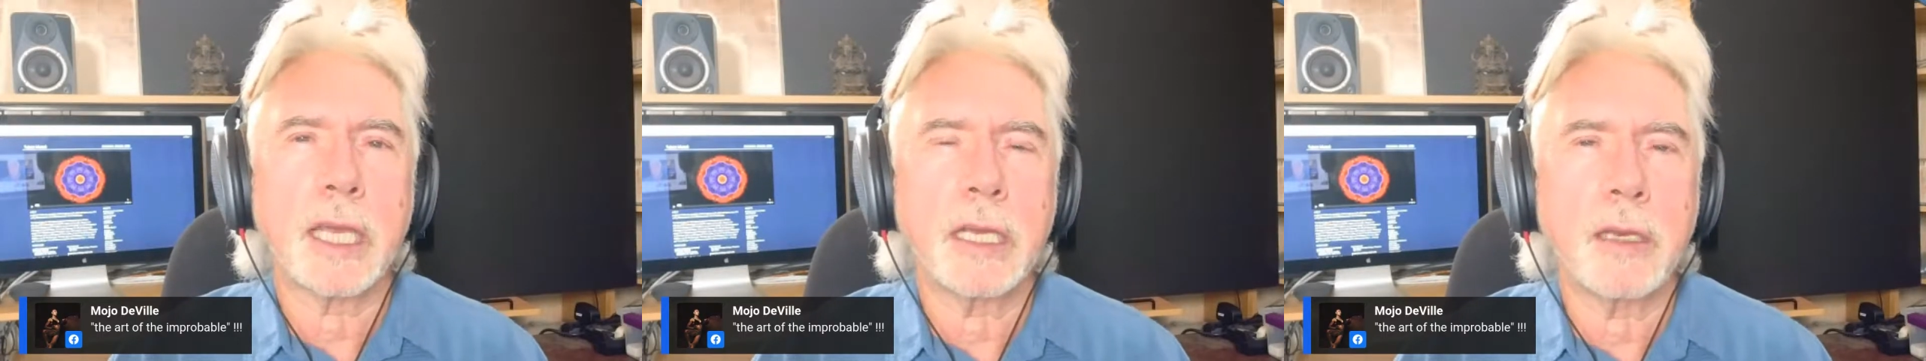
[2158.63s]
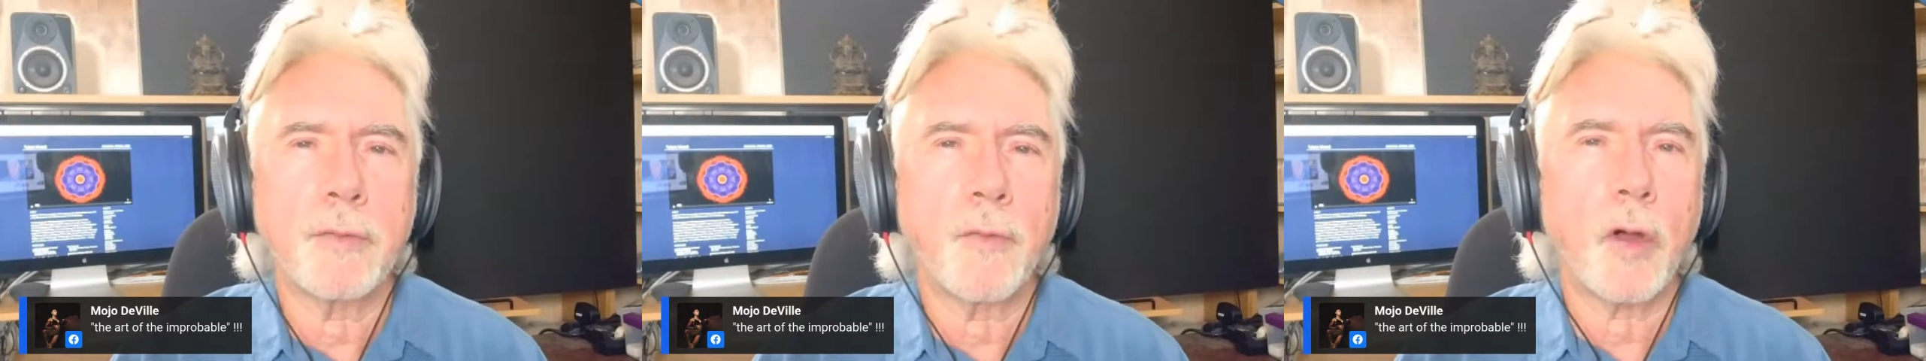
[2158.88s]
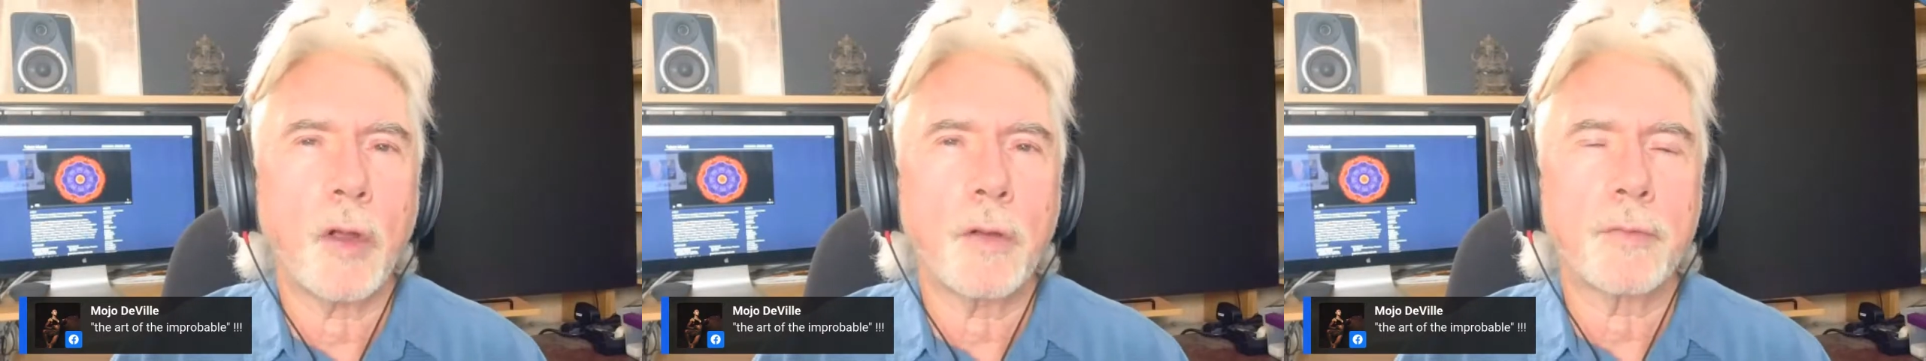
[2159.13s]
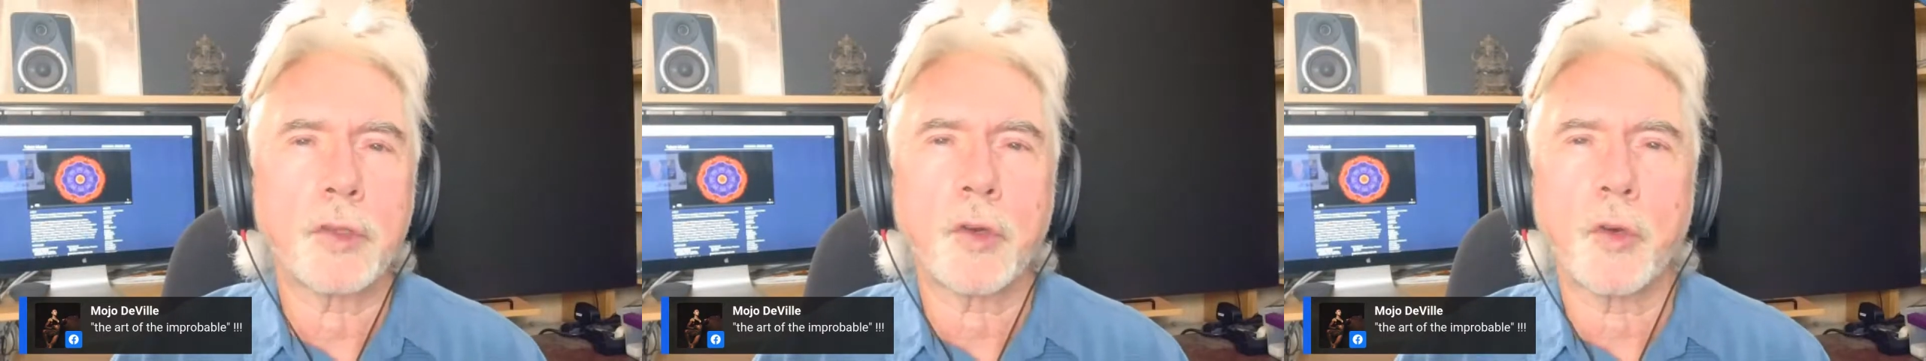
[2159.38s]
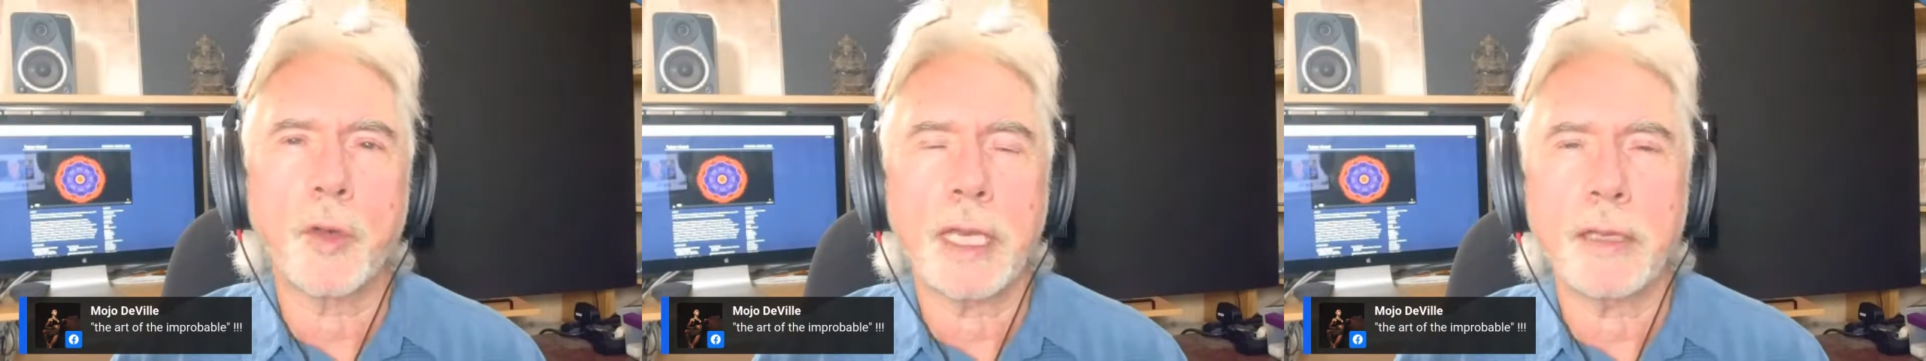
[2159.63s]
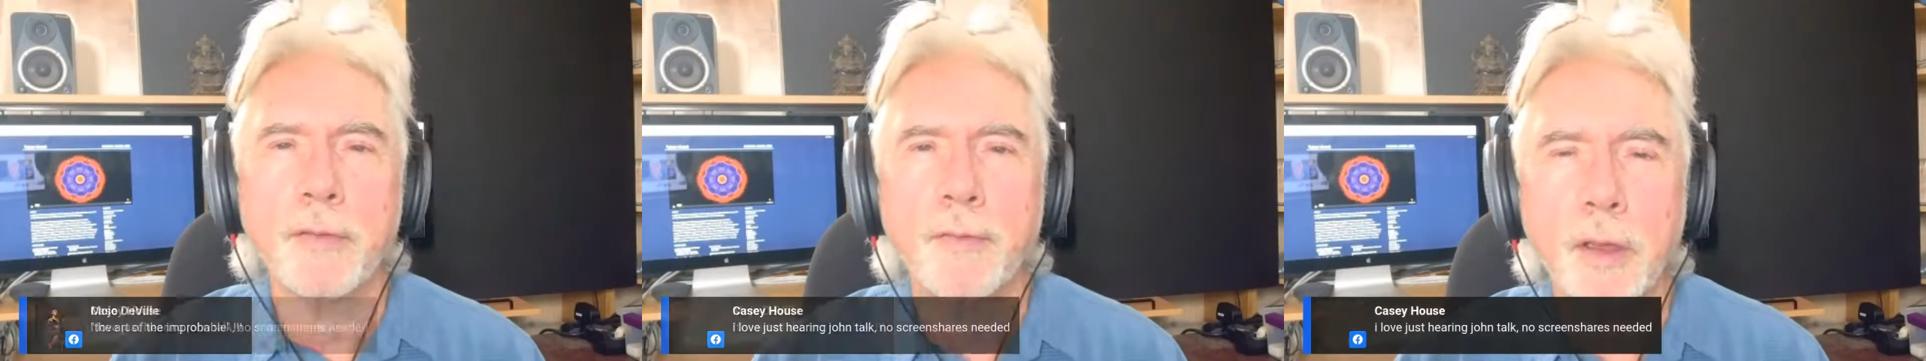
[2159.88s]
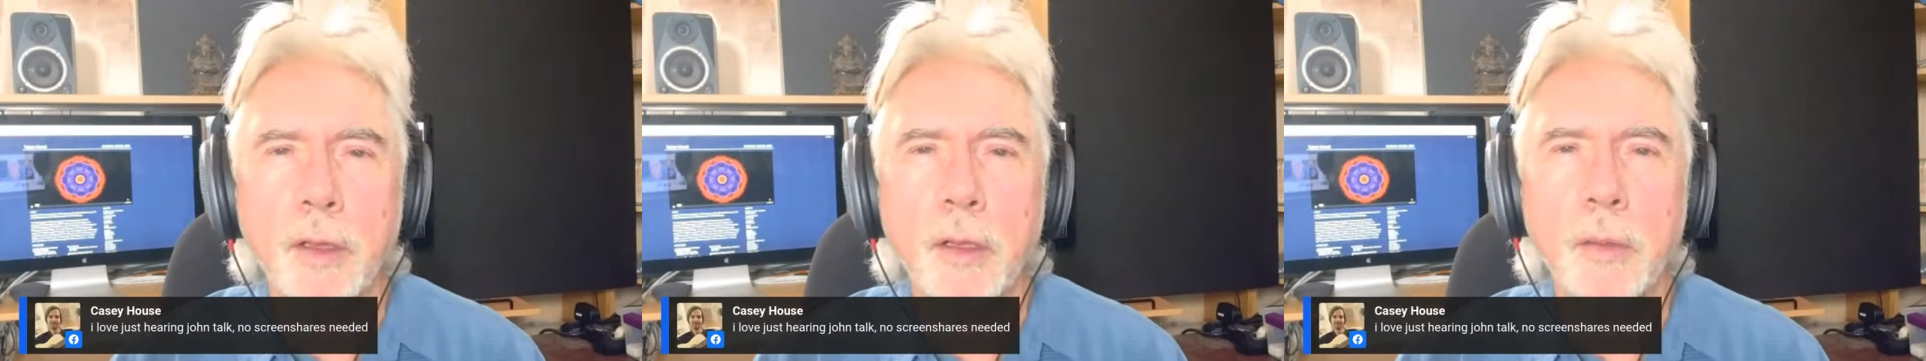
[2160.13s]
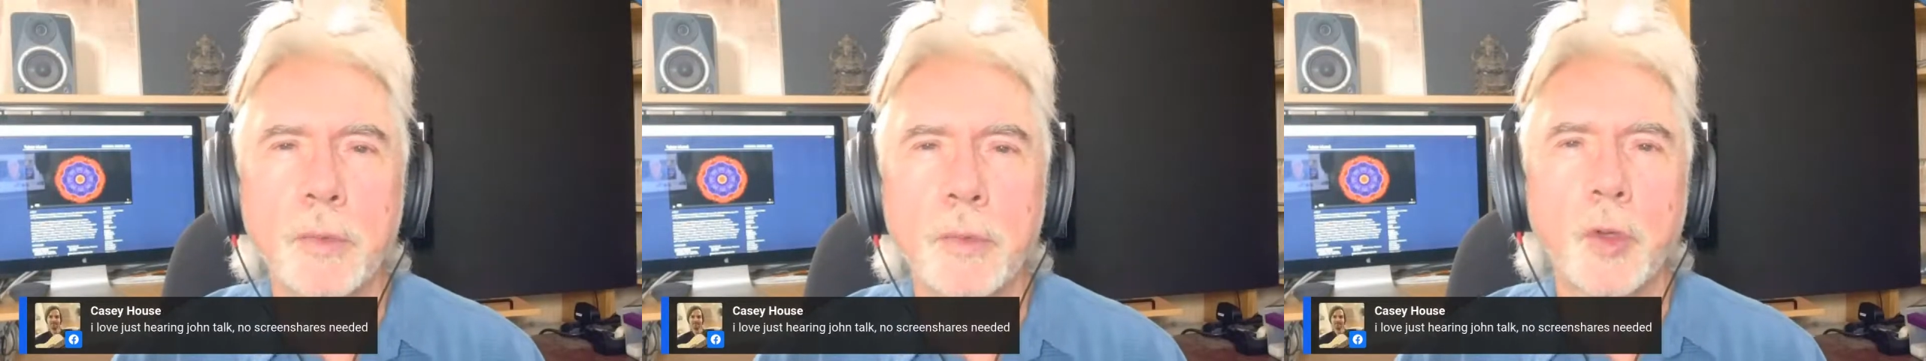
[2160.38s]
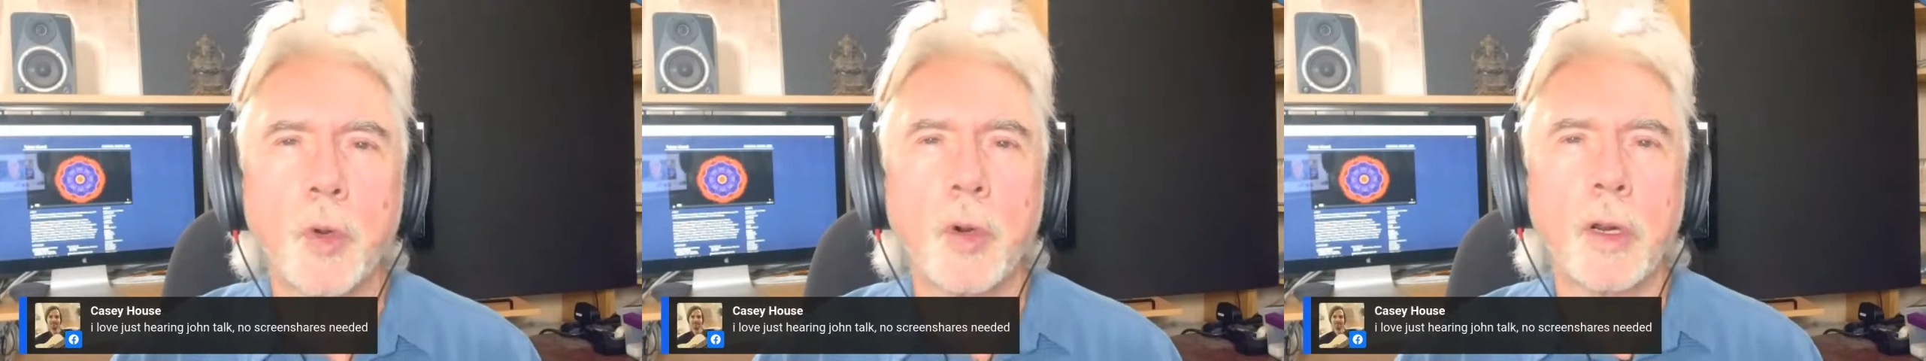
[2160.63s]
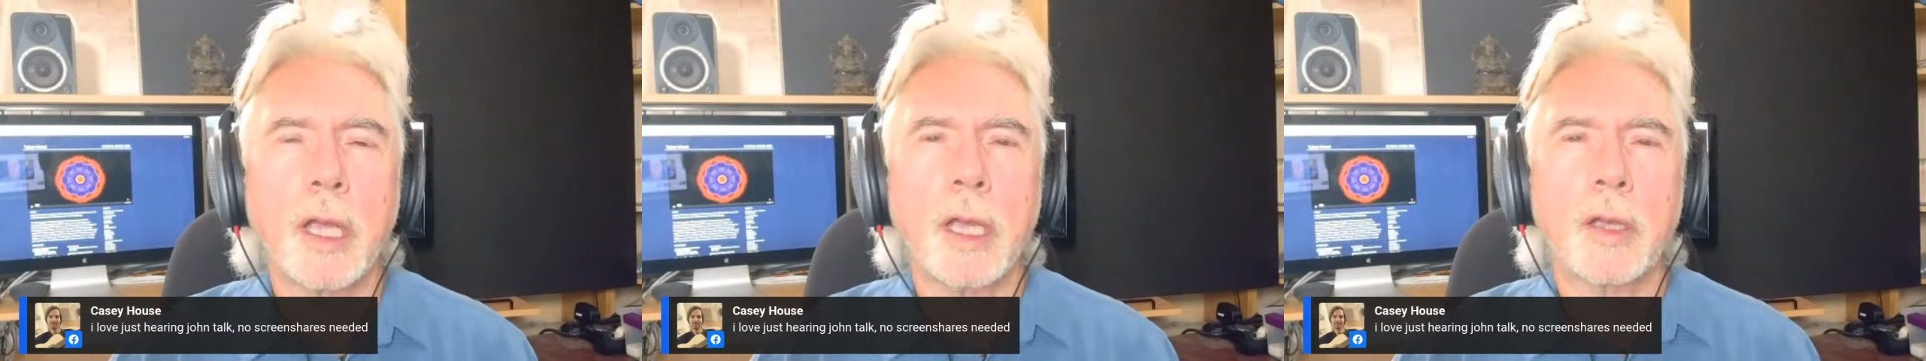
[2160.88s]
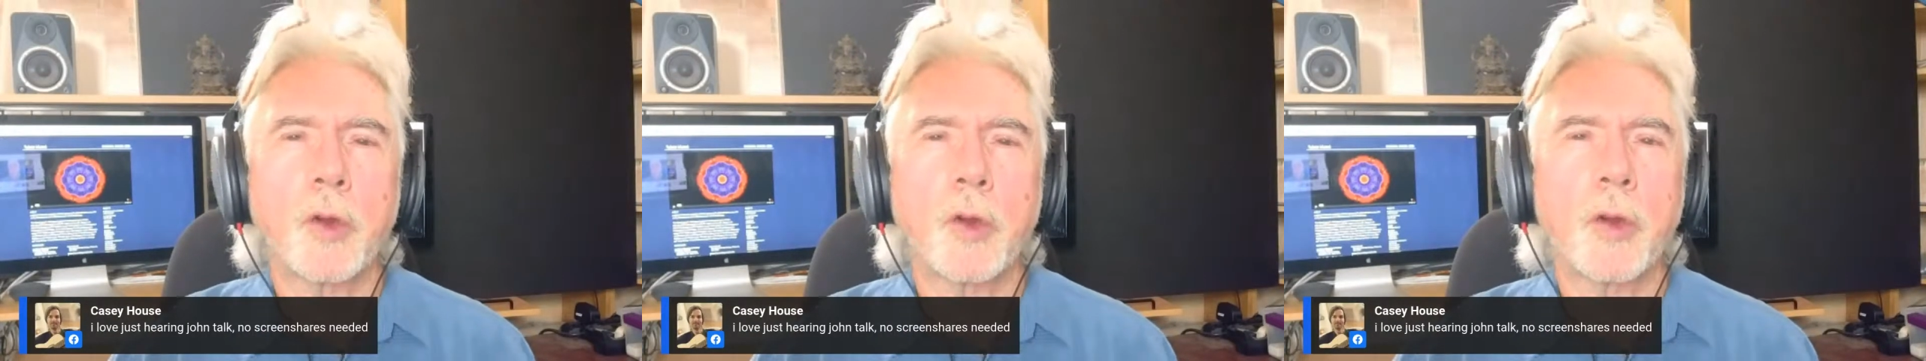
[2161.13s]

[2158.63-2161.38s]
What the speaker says: involves creating films or creating